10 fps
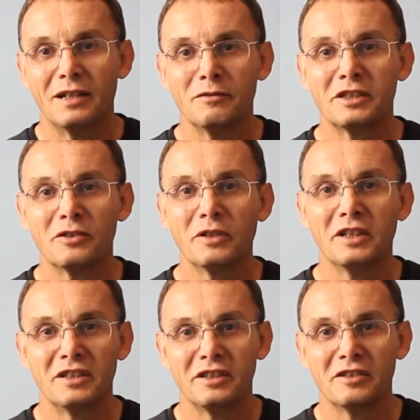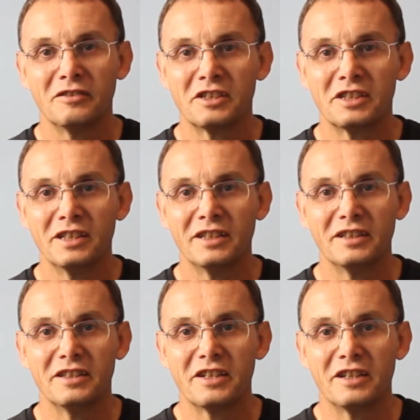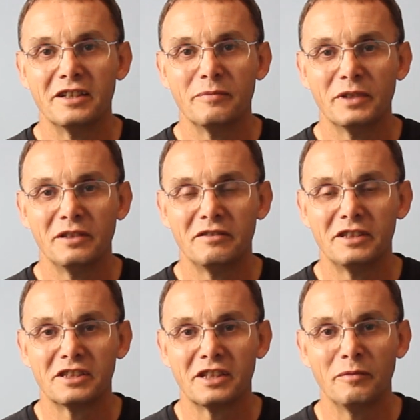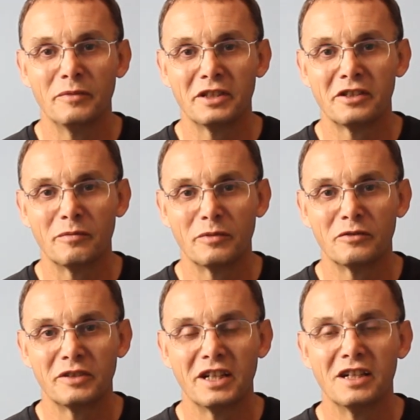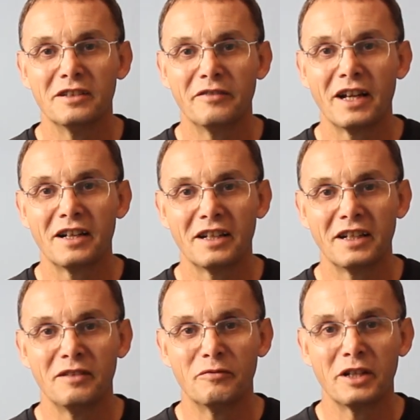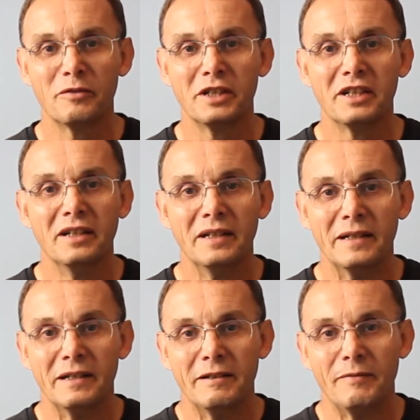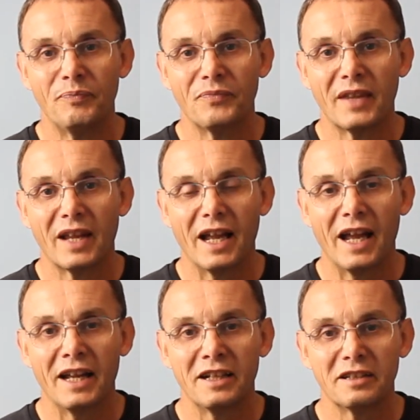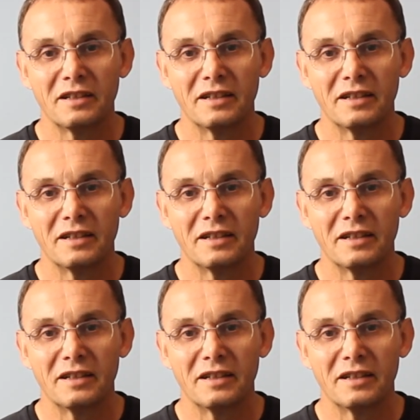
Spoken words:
I was talking to John Searl at the time, who just opened a shop called The Art of Angling in Ringwood, and